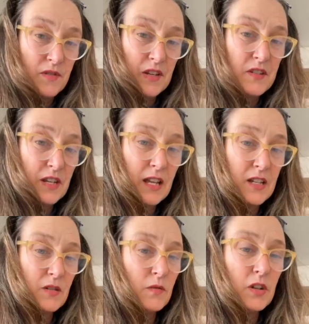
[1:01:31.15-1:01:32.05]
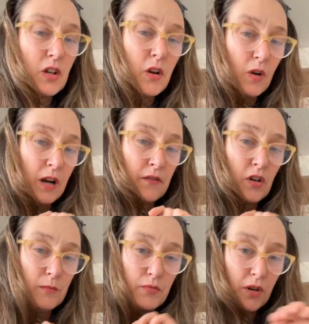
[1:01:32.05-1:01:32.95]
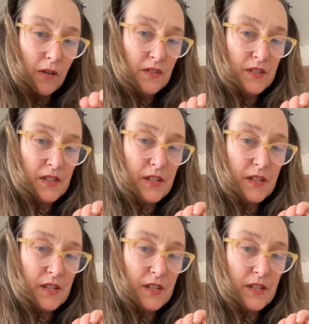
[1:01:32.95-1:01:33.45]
Just in case you want to know, I've got privacy